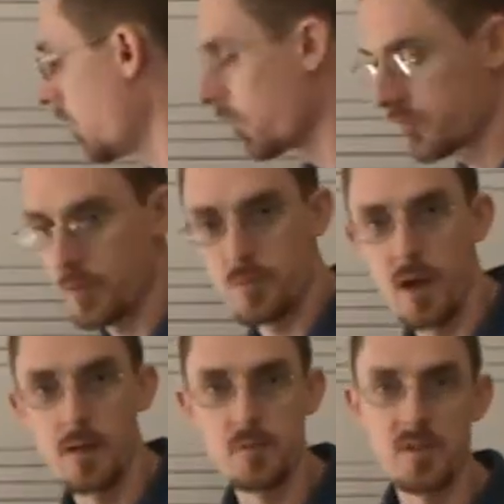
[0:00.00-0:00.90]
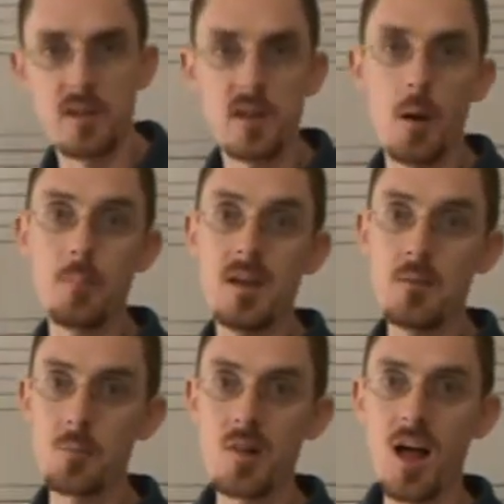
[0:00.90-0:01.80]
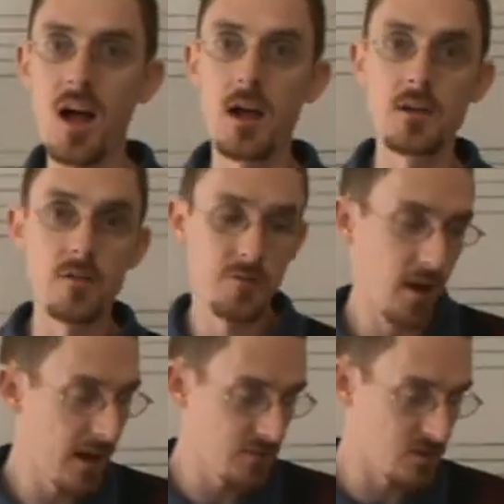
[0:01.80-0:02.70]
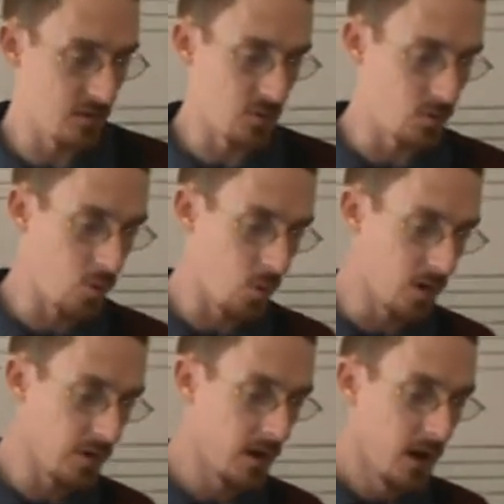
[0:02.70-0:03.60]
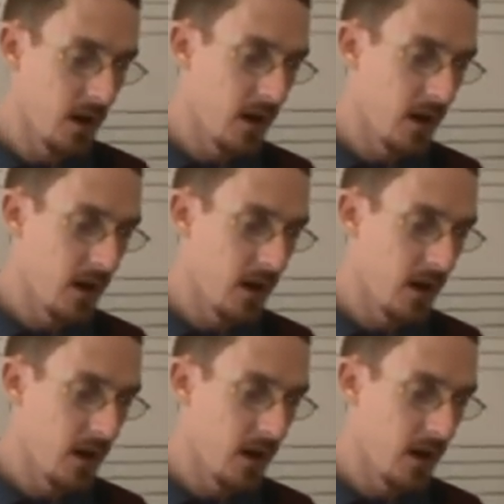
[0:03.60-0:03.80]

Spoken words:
or sometimes the implied 5-7 chord.